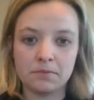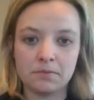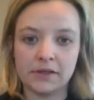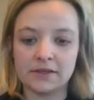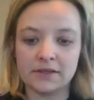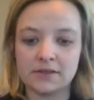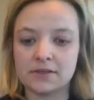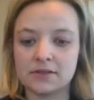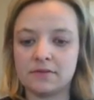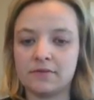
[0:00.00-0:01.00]
plus
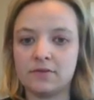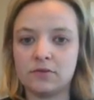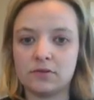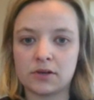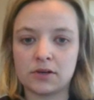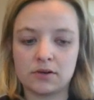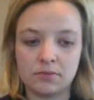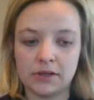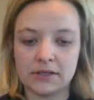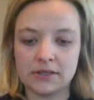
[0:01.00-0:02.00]
4
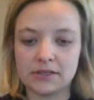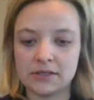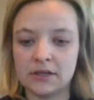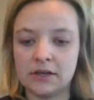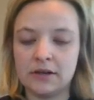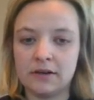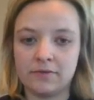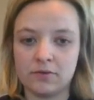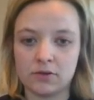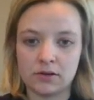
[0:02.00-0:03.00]
plus
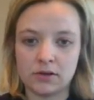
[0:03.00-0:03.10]
4.